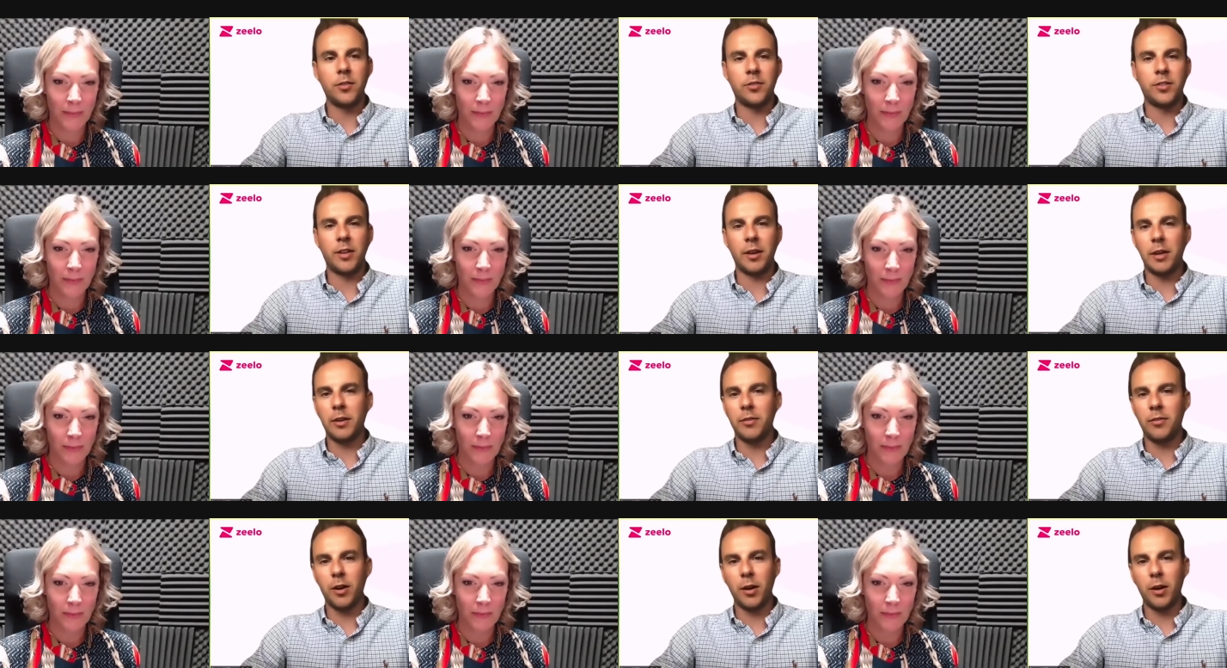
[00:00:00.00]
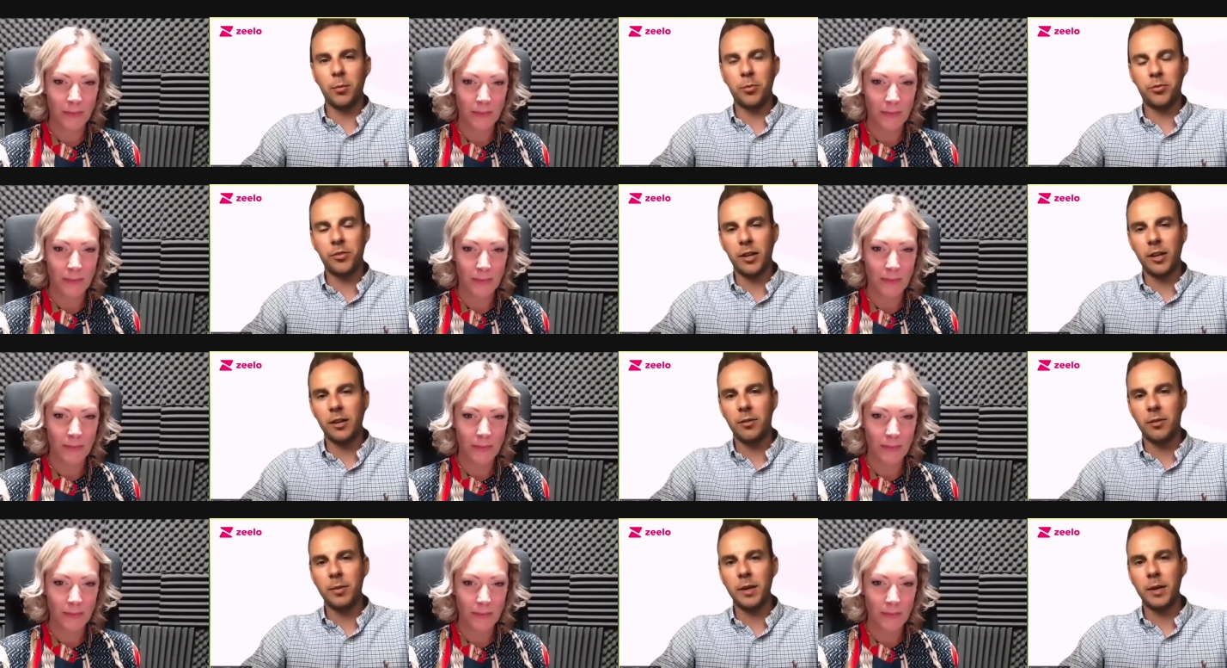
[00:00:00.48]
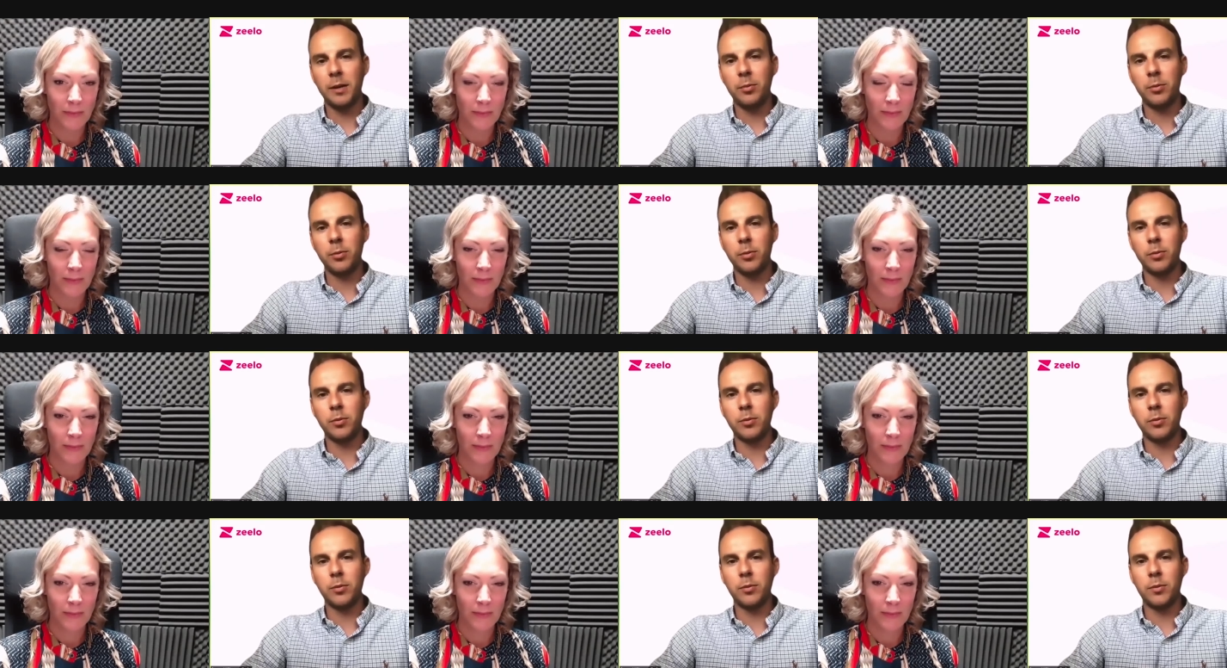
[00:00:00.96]
Speaker 1: seventy five percent of
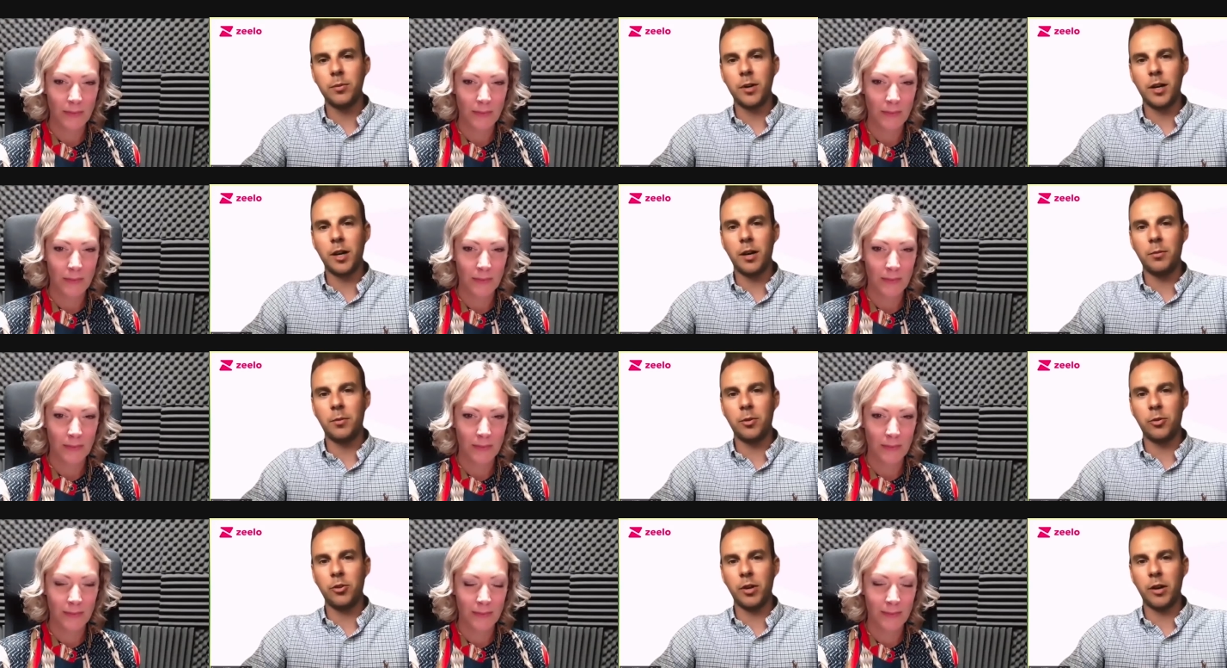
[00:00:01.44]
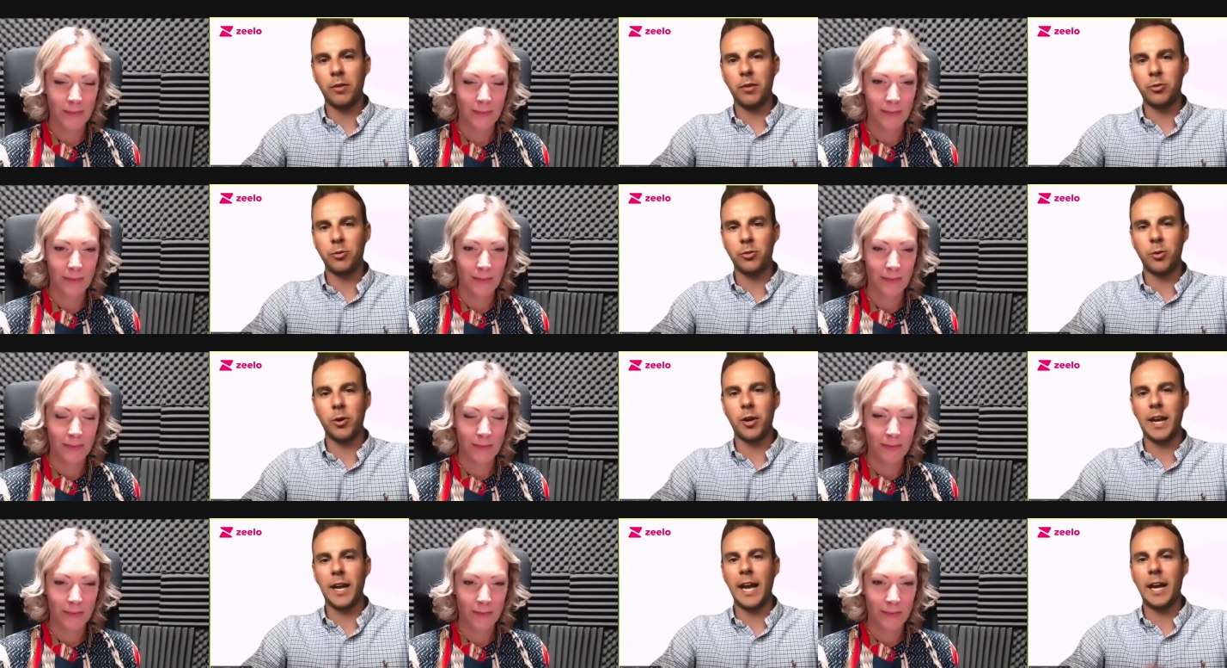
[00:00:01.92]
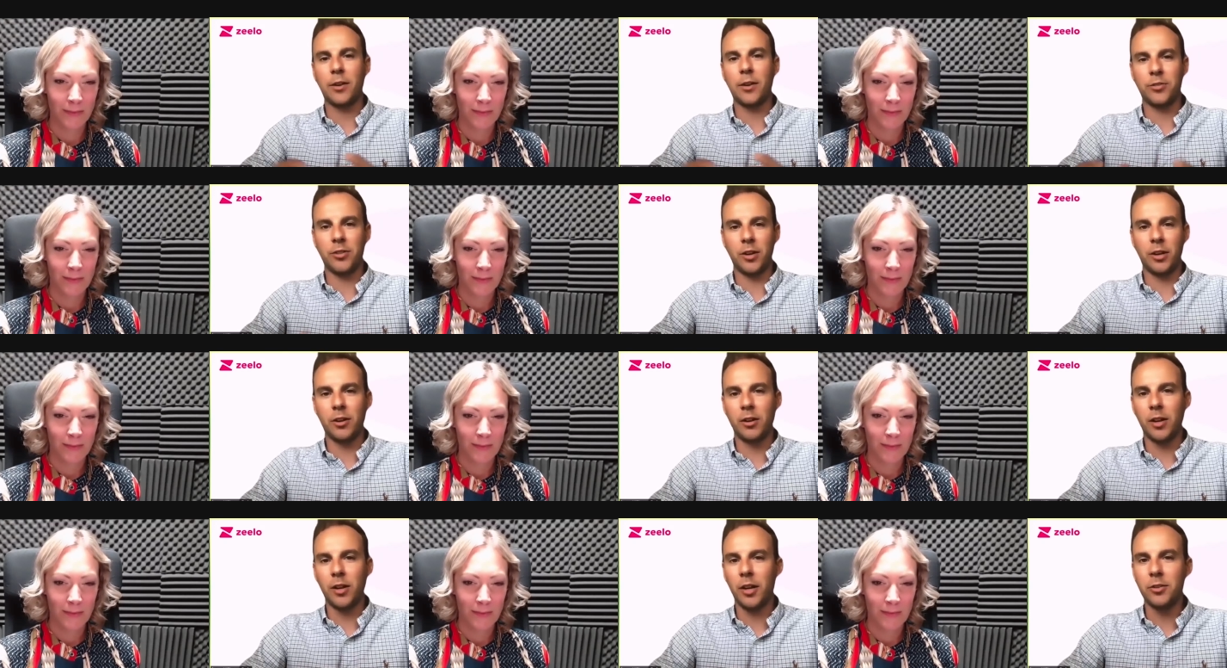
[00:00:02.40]
people um, that travel to work
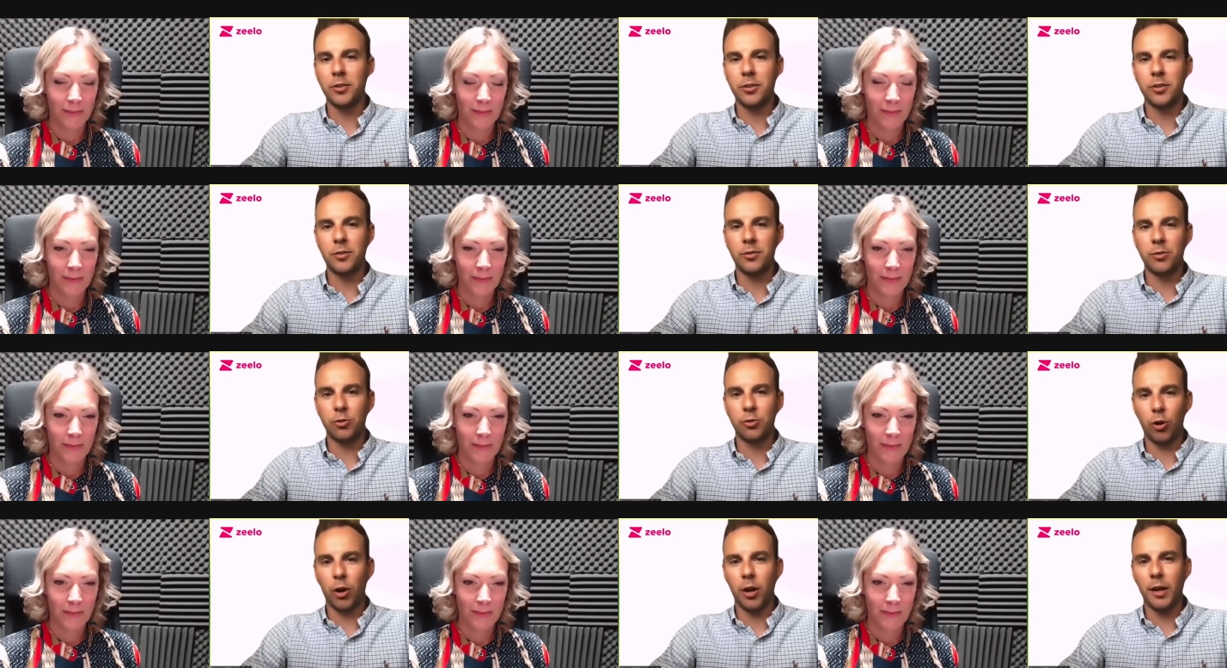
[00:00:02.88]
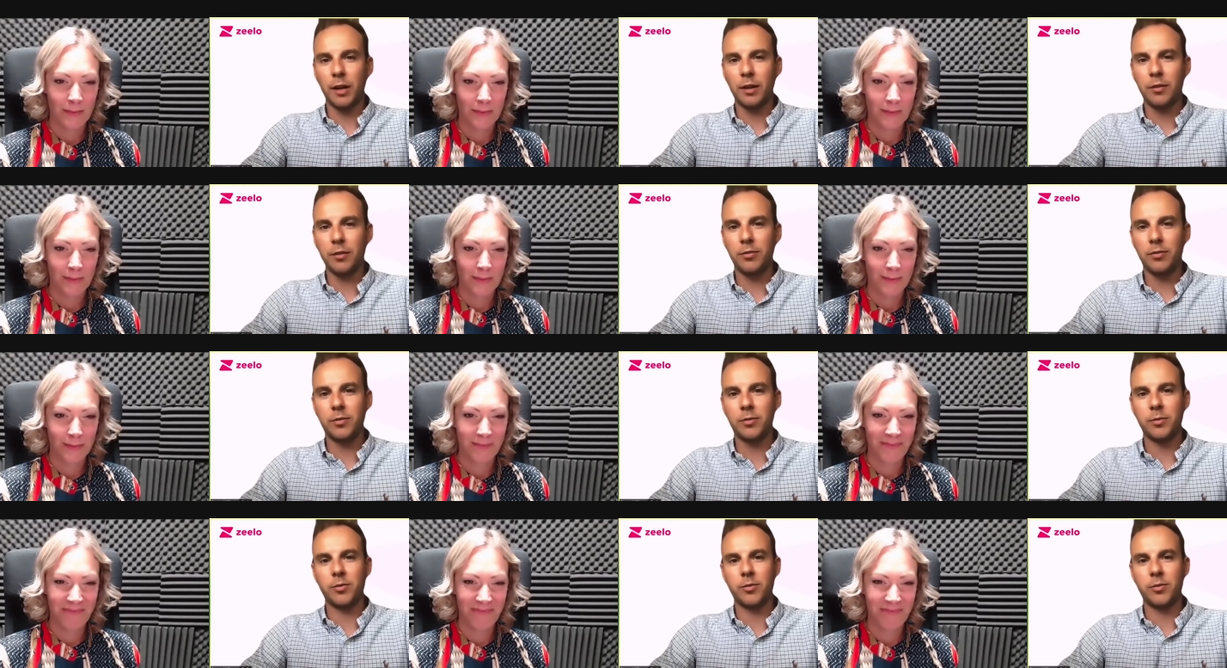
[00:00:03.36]
outside of London drive,